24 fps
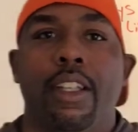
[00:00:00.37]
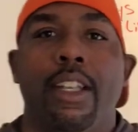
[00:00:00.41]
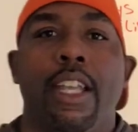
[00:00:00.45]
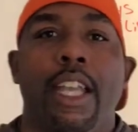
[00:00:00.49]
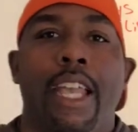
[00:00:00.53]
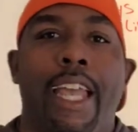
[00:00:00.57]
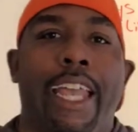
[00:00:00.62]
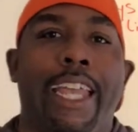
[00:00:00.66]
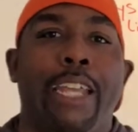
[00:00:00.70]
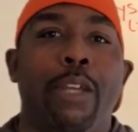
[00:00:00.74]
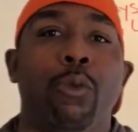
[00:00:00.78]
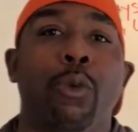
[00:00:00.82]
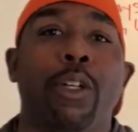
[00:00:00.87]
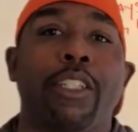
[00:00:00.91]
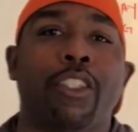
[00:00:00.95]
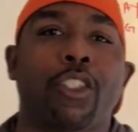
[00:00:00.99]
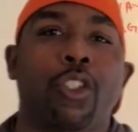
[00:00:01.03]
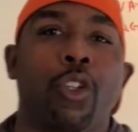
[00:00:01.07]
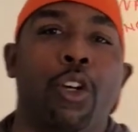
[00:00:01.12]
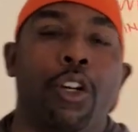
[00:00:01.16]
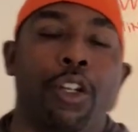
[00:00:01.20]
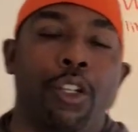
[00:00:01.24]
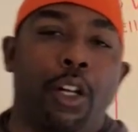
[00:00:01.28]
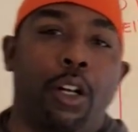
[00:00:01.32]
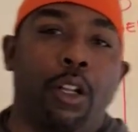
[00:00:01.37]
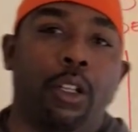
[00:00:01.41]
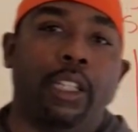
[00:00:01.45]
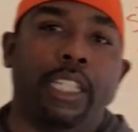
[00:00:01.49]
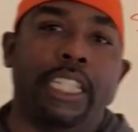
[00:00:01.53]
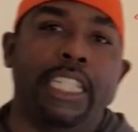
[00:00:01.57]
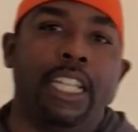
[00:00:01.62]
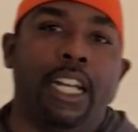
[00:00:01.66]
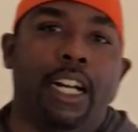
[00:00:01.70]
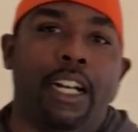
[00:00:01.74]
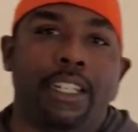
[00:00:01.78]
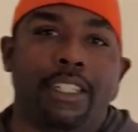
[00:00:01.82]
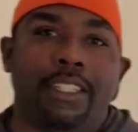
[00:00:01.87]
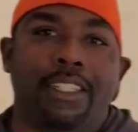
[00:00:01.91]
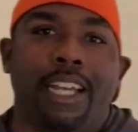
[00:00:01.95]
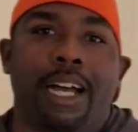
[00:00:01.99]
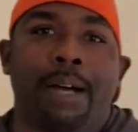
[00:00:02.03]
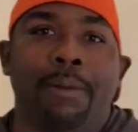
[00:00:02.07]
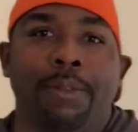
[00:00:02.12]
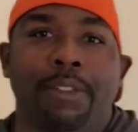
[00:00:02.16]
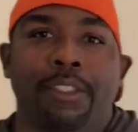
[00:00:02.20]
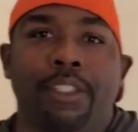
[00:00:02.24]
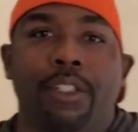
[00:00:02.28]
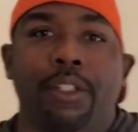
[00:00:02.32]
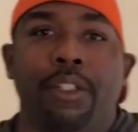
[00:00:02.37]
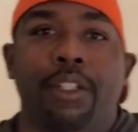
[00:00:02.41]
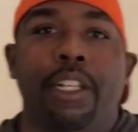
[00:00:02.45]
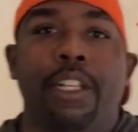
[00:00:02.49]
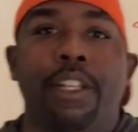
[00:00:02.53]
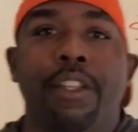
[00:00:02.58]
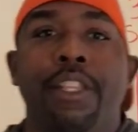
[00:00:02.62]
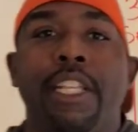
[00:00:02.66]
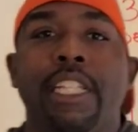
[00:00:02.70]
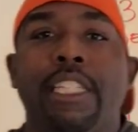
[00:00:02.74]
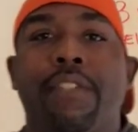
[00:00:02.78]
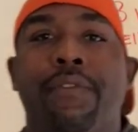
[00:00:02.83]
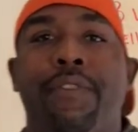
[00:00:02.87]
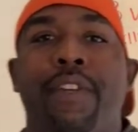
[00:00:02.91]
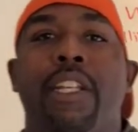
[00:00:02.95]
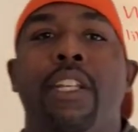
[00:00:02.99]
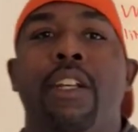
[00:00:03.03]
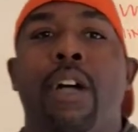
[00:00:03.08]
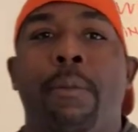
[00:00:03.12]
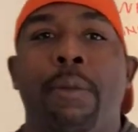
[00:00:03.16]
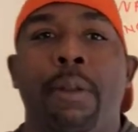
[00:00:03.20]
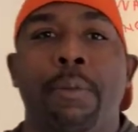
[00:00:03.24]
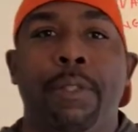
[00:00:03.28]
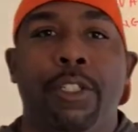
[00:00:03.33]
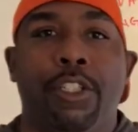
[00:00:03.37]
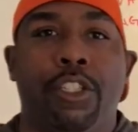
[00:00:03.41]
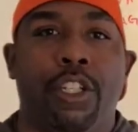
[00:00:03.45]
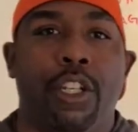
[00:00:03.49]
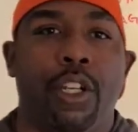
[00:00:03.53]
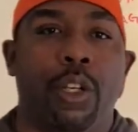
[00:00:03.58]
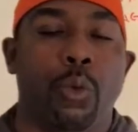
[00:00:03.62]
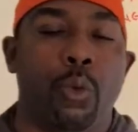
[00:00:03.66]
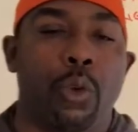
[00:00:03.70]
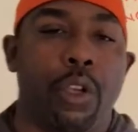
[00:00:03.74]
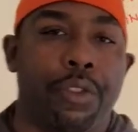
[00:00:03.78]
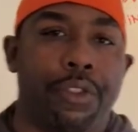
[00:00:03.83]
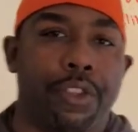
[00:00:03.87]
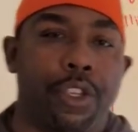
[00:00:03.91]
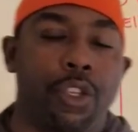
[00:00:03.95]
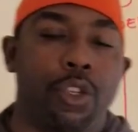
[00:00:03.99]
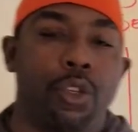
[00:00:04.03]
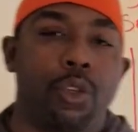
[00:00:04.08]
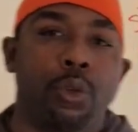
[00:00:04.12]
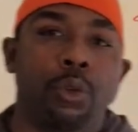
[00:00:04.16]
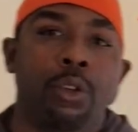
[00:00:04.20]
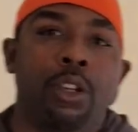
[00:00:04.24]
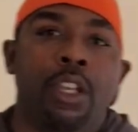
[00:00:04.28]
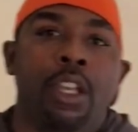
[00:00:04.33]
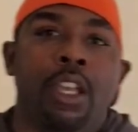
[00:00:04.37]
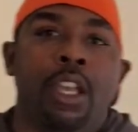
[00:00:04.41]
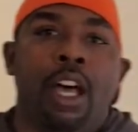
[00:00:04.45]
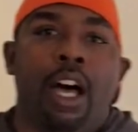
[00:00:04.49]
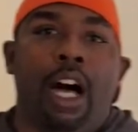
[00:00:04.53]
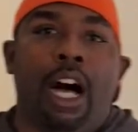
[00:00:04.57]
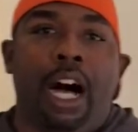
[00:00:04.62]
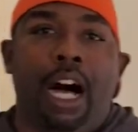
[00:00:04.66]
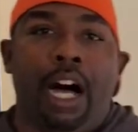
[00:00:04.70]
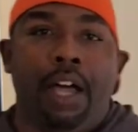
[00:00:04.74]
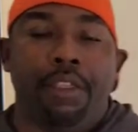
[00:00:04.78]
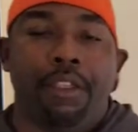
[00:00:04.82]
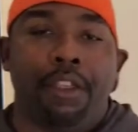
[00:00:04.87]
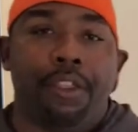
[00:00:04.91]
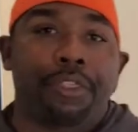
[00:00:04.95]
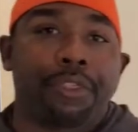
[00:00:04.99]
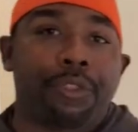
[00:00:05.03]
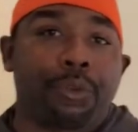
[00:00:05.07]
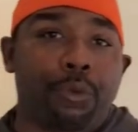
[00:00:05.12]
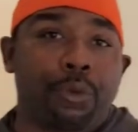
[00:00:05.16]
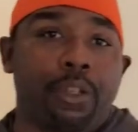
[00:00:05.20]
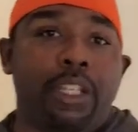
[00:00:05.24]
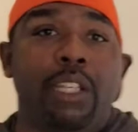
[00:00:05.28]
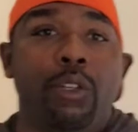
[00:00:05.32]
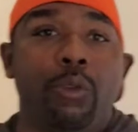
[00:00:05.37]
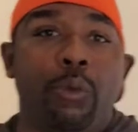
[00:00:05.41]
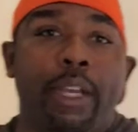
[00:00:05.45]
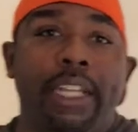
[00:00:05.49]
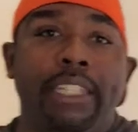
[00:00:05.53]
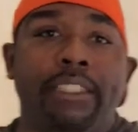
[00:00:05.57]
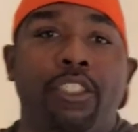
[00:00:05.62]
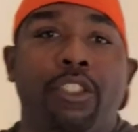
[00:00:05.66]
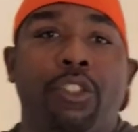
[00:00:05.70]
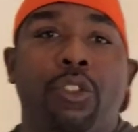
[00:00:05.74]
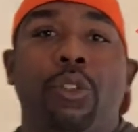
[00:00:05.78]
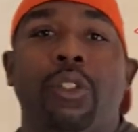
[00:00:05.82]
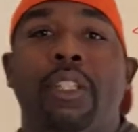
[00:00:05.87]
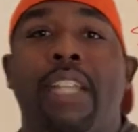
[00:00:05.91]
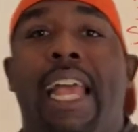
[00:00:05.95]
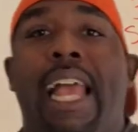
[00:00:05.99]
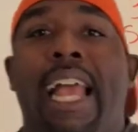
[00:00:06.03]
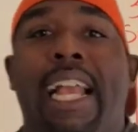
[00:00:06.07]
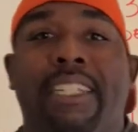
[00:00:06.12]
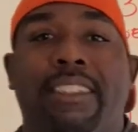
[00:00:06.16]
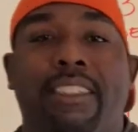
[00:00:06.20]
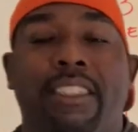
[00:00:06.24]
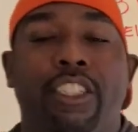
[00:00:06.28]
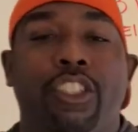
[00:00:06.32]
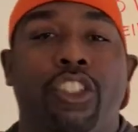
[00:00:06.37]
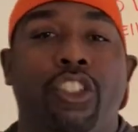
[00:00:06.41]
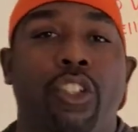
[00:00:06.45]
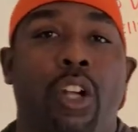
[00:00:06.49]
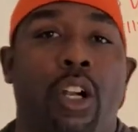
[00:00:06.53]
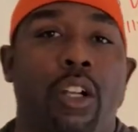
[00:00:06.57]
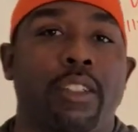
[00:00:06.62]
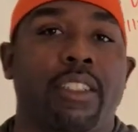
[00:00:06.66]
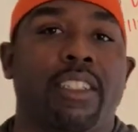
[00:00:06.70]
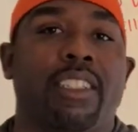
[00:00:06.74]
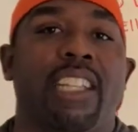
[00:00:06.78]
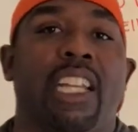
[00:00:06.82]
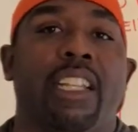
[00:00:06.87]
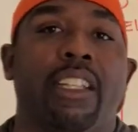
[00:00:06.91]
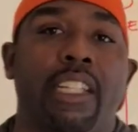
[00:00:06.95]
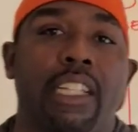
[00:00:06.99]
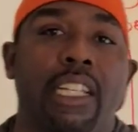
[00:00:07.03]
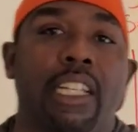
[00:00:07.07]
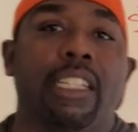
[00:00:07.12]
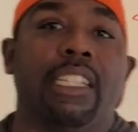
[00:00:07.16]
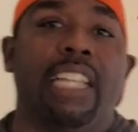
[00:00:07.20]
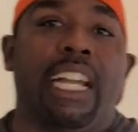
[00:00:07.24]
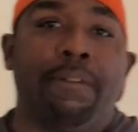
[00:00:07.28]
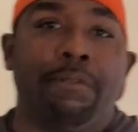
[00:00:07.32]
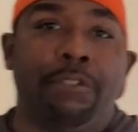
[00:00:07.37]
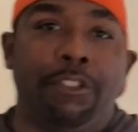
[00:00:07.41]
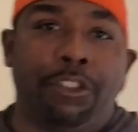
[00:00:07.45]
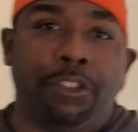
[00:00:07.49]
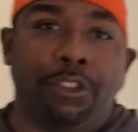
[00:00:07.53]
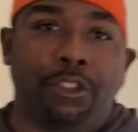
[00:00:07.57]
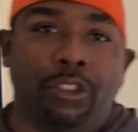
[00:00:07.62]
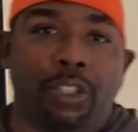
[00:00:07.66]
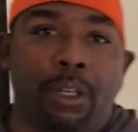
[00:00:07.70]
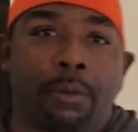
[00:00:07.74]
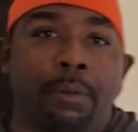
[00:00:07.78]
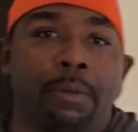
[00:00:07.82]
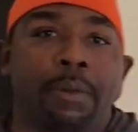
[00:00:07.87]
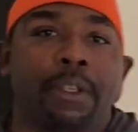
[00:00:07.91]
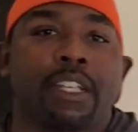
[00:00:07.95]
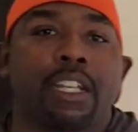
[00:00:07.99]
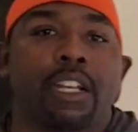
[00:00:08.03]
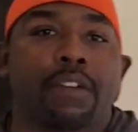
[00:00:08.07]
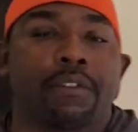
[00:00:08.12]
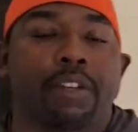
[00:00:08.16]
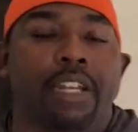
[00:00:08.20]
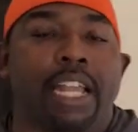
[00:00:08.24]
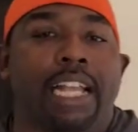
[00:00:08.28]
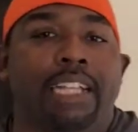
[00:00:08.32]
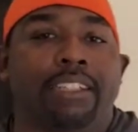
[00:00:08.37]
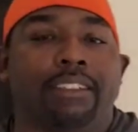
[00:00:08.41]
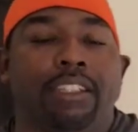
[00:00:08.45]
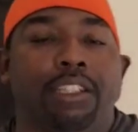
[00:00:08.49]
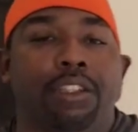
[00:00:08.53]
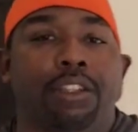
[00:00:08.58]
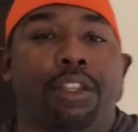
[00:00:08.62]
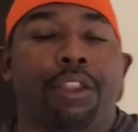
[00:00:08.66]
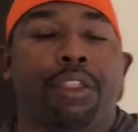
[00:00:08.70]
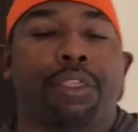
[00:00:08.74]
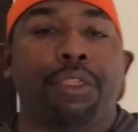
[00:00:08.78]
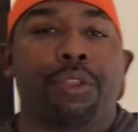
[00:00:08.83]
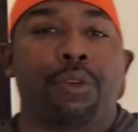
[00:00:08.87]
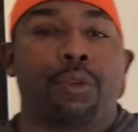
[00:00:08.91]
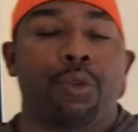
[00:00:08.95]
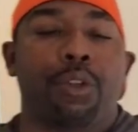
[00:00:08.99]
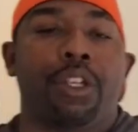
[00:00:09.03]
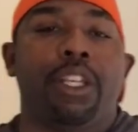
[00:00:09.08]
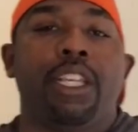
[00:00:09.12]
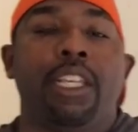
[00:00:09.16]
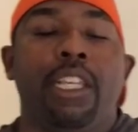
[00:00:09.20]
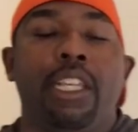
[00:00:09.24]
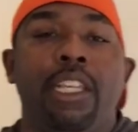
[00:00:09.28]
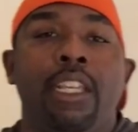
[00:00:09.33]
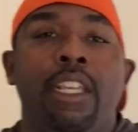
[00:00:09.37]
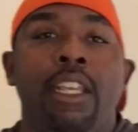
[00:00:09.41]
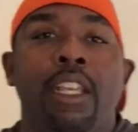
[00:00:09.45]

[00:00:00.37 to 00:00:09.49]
Hey, what's going on? Leon Thomas here. And in this video, I'm going to be sharing with you the 3 ways that you can actually start selling life insurance. So I'm going to be covering actually the 3